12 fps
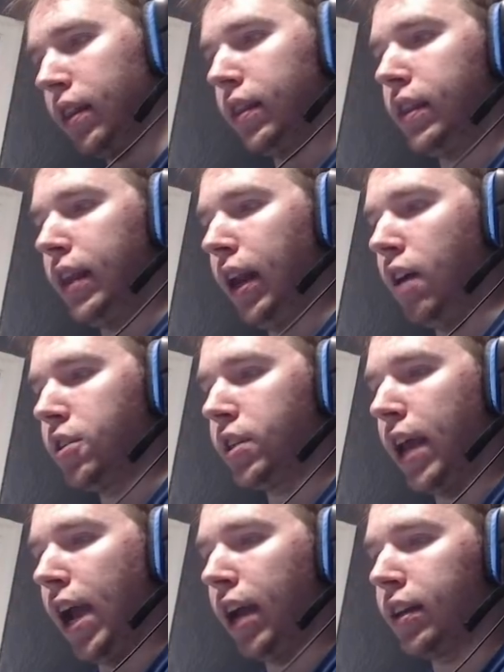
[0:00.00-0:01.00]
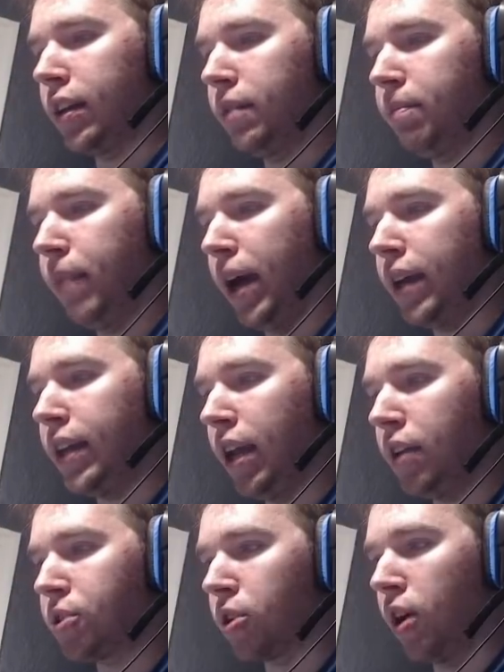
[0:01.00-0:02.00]
Then I was attacked by D.
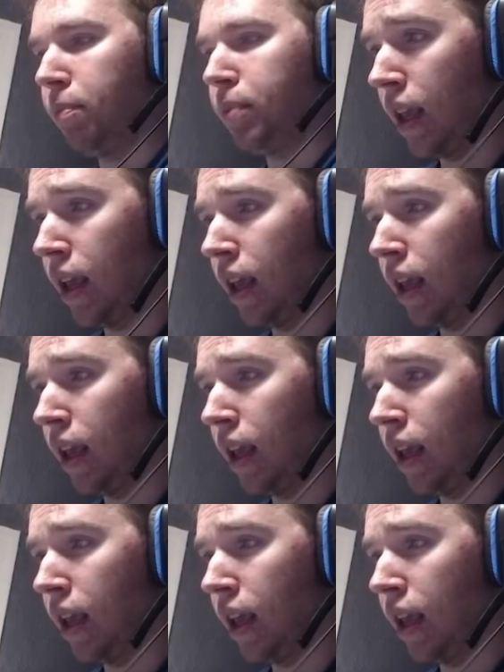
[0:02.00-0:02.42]
Trump.